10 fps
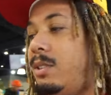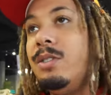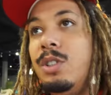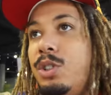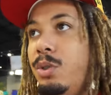
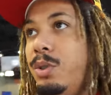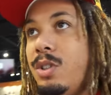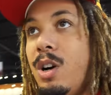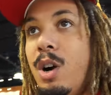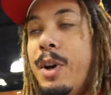tons of shoes
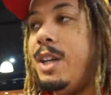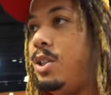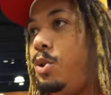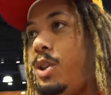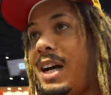as always.
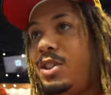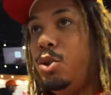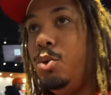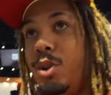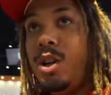And you guys can
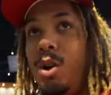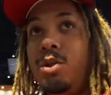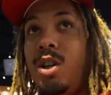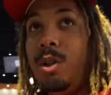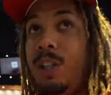use the code
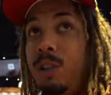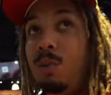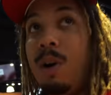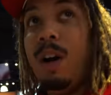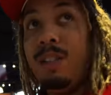
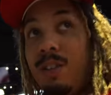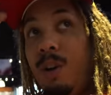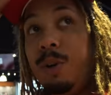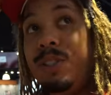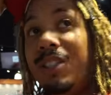TonyD2Wild as
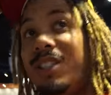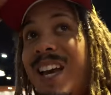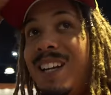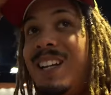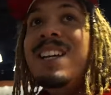always is
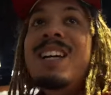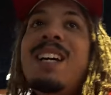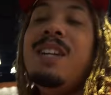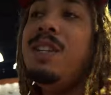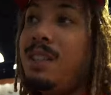stated.
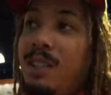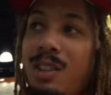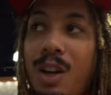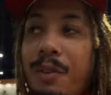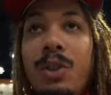And you get
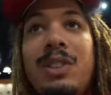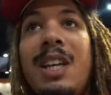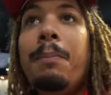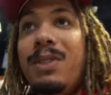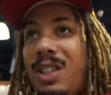yourself a little
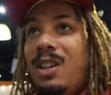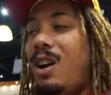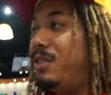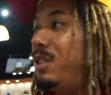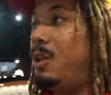10%
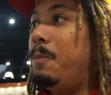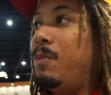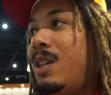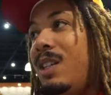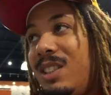off. So
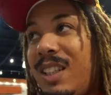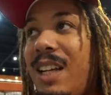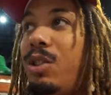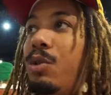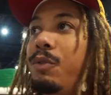stay
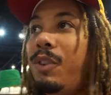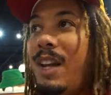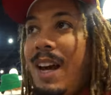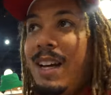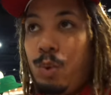tuned for
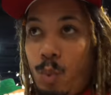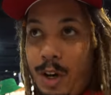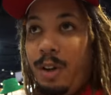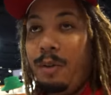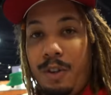that as
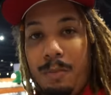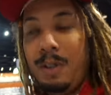well. Feel